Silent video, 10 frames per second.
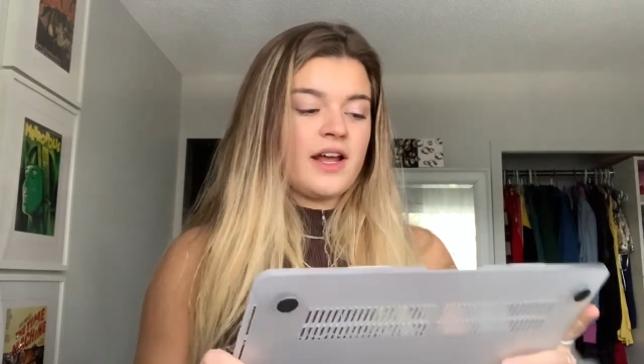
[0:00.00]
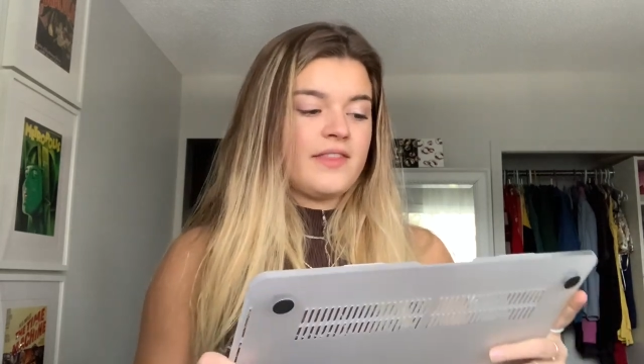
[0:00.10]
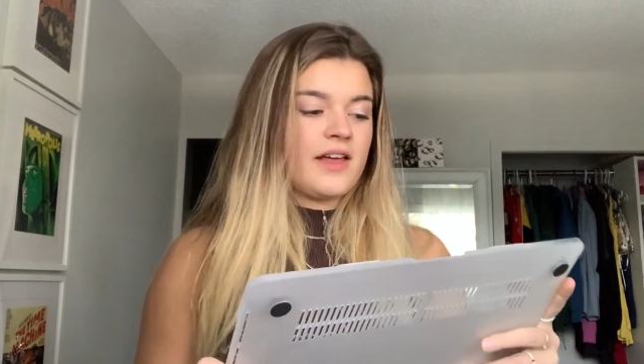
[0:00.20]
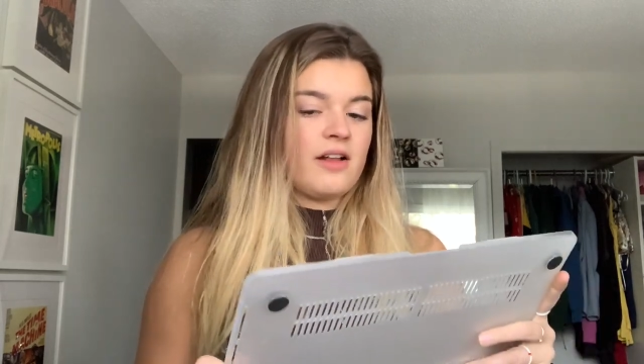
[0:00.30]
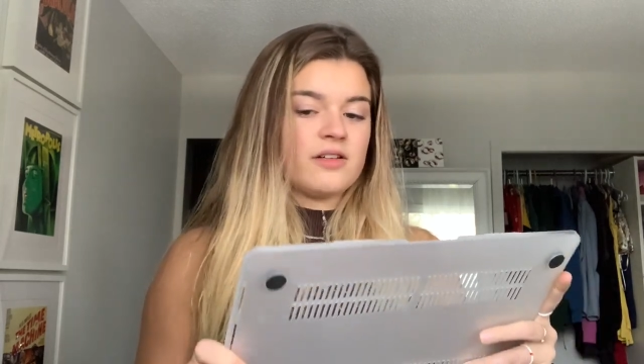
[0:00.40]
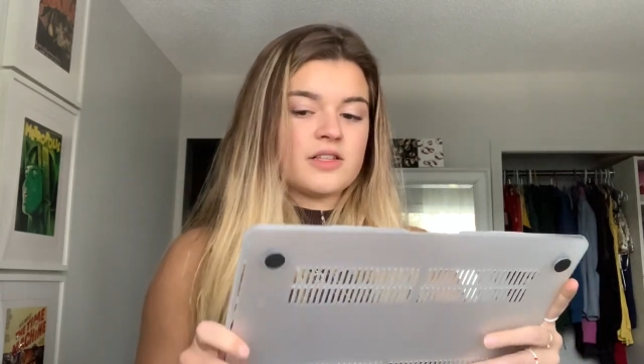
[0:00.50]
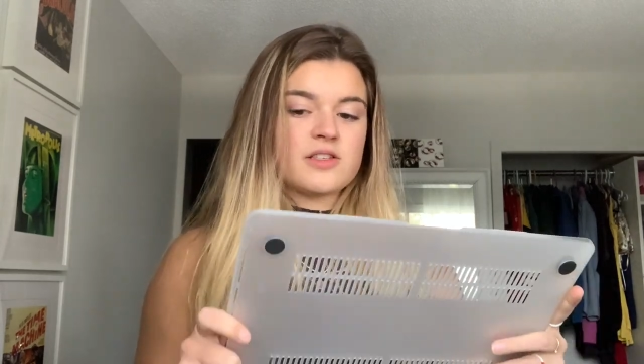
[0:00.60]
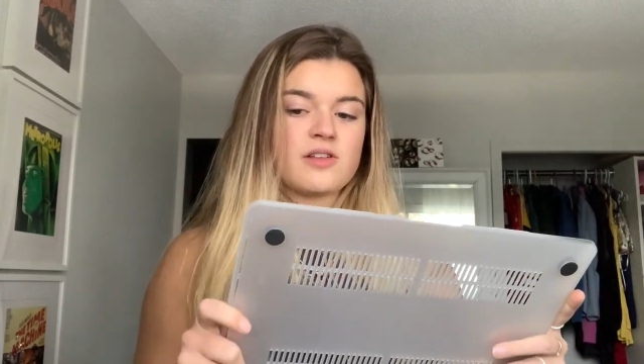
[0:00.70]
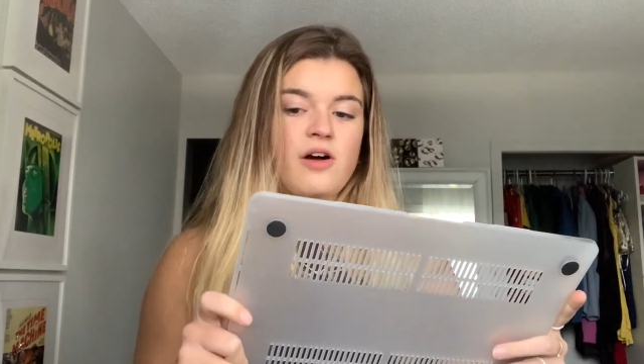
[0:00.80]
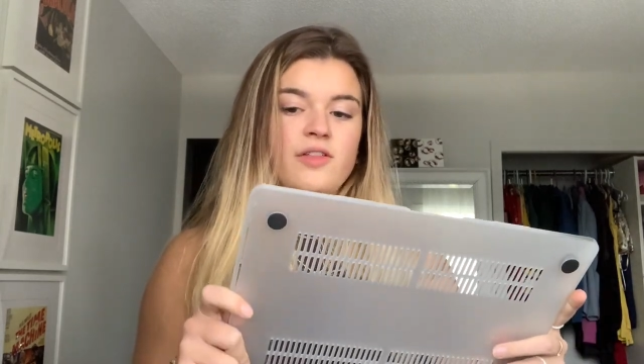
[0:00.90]
and then I'll
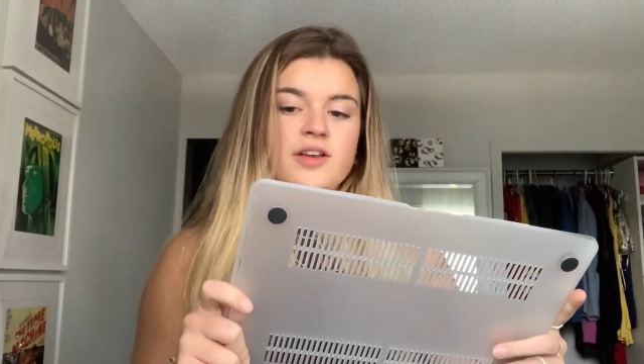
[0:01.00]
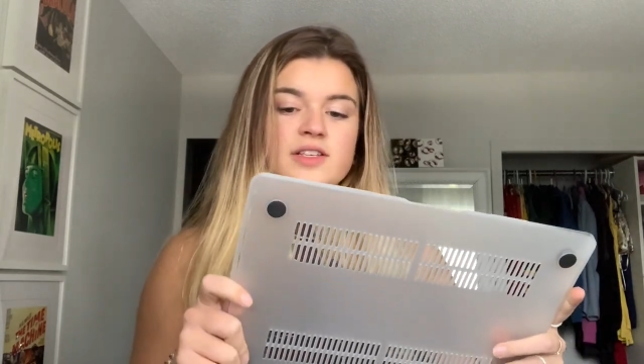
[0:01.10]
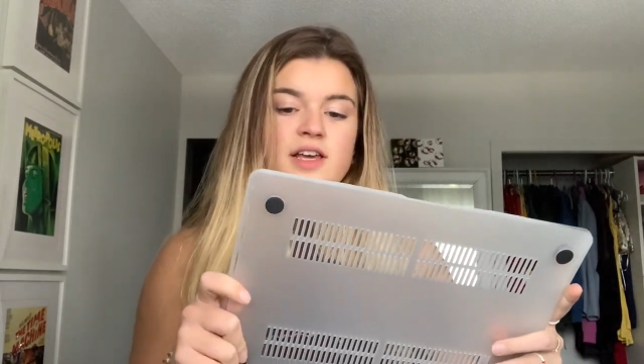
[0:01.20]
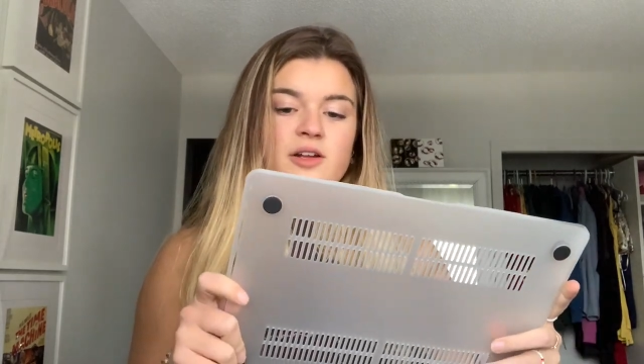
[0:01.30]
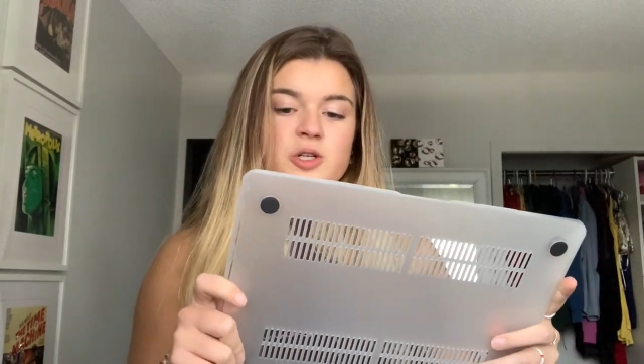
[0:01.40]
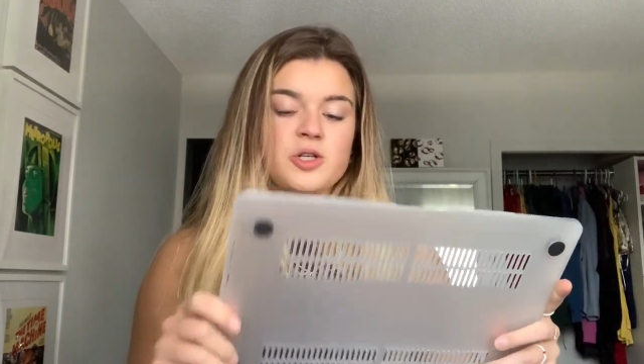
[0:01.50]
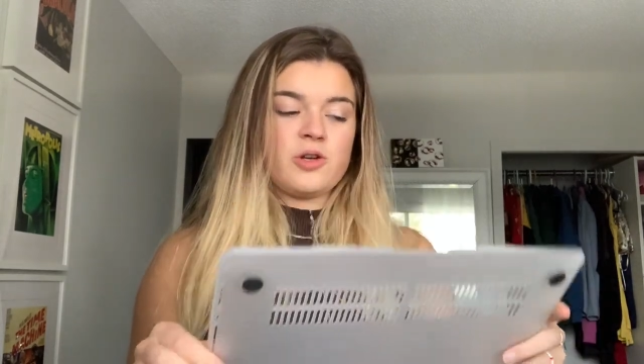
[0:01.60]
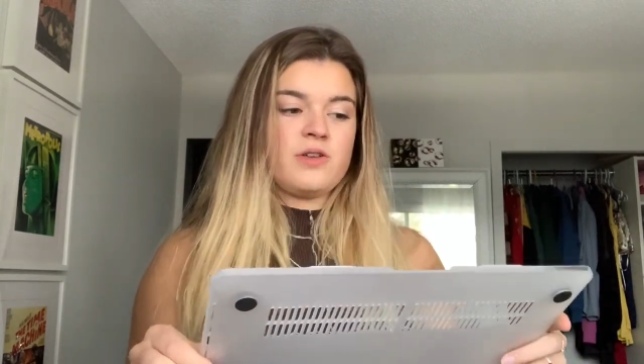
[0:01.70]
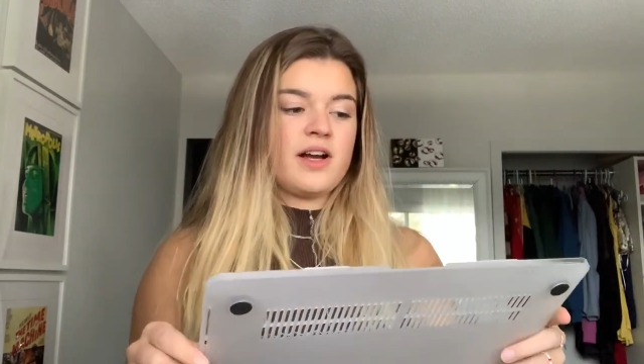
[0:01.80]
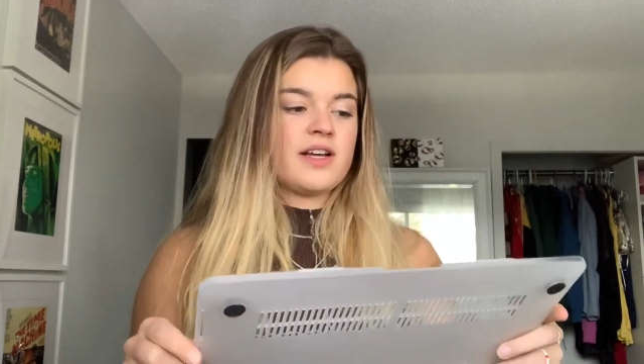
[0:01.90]
install this and I'll show
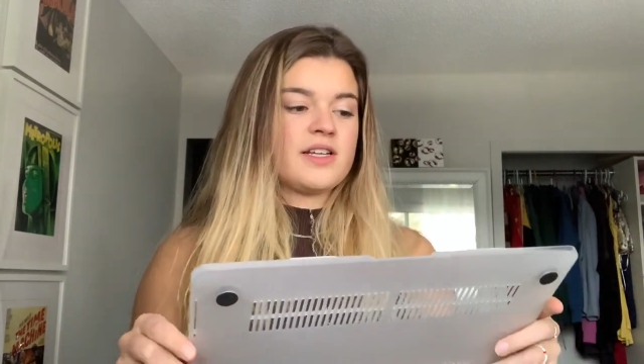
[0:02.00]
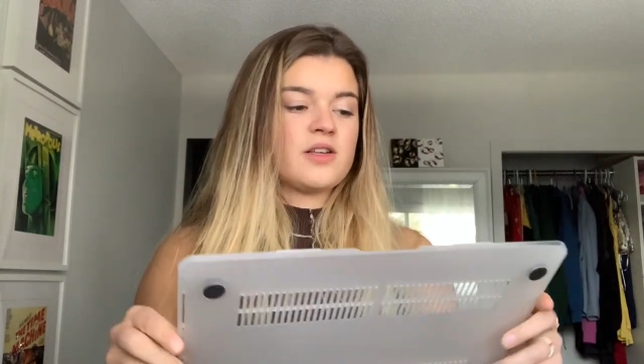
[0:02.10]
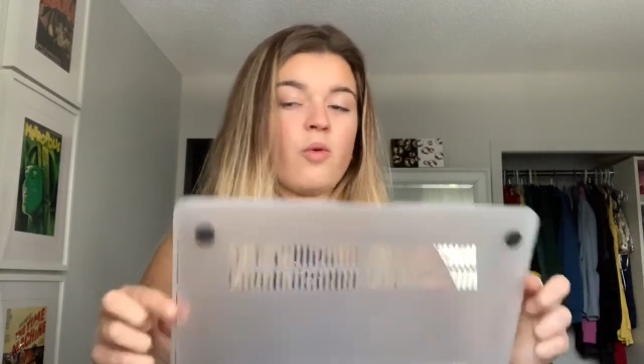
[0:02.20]
you guys